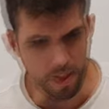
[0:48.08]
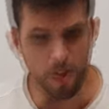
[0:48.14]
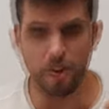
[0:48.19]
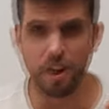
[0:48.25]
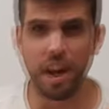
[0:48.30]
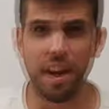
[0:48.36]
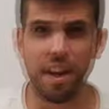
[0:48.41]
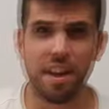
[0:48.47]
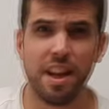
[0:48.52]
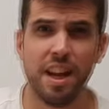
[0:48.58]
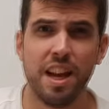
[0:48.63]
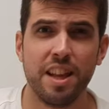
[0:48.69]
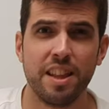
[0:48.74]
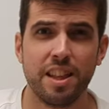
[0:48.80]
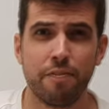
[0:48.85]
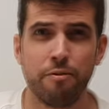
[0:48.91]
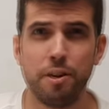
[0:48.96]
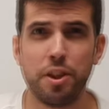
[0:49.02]
Okay,
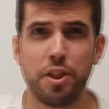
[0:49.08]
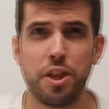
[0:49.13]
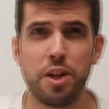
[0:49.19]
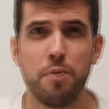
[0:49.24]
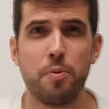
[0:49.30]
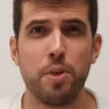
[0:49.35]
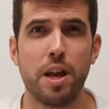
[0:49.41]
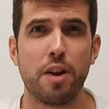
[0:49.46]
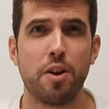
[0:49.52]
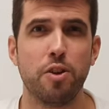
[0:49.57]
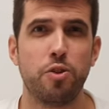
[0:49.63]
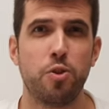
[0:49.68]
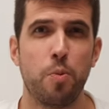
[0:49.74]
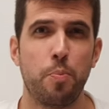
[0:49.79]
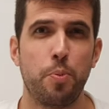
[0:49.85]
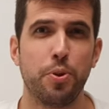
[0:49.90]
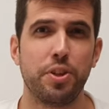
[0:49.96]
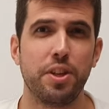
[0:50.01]
the first thing we are going to
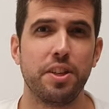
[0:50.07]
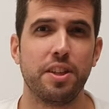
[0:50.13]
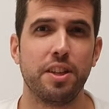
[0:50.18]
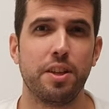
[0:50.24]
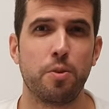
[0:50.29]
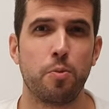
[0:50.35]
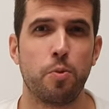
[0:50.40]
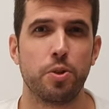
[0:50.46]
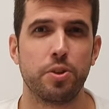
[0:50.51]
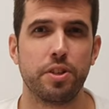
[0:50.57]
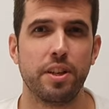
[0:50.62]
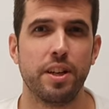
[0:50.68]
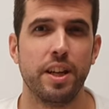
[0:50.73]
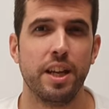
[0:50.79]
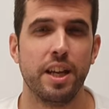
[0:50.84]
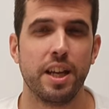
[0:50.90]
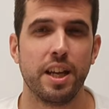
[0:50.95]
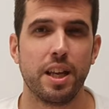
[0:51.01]
put in this water
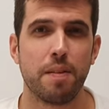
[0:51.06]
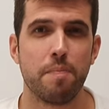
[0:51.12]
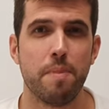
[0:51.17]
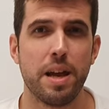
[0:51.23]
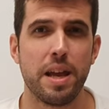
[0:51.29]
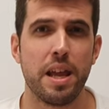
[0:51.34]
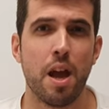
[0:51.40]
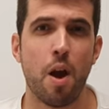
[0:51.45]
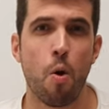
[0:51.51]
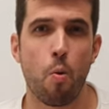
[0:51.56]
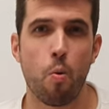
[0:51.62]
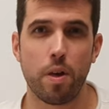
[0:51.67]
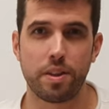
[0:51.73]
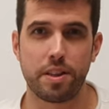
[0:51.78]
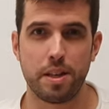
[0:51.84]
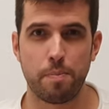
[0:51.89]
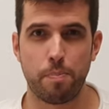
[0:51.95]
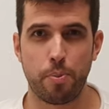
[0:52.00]
is my
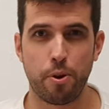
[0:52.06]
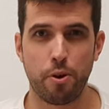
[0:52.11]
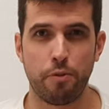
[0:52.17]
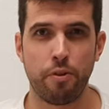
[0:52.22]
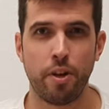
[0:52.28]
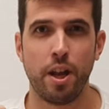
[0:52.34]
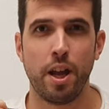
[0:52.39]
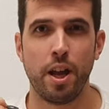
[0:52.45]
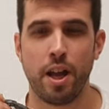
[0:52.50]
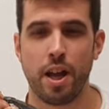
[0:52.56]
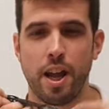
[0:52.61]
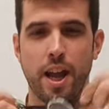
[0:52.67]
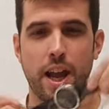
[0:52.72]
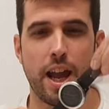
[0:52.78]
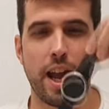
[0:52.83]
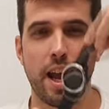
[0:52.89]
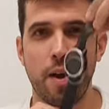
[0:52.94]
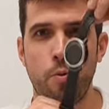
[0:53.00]
waterproof
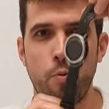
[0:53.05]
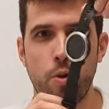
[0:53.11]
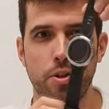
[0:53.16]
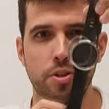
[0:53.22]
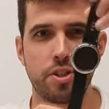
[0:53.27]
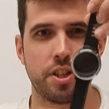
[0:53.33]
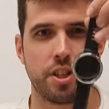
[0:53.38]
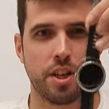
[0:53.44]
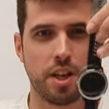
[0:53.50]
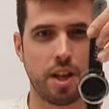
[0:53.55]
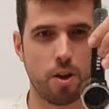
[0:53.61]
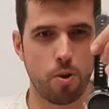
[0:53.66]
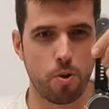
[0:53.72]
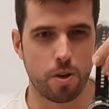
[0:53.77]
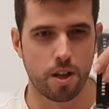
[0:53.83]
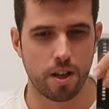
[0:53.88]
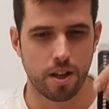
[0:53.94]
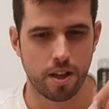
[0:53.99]
uh, watch.
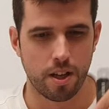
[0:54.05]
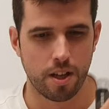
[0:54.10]
Look,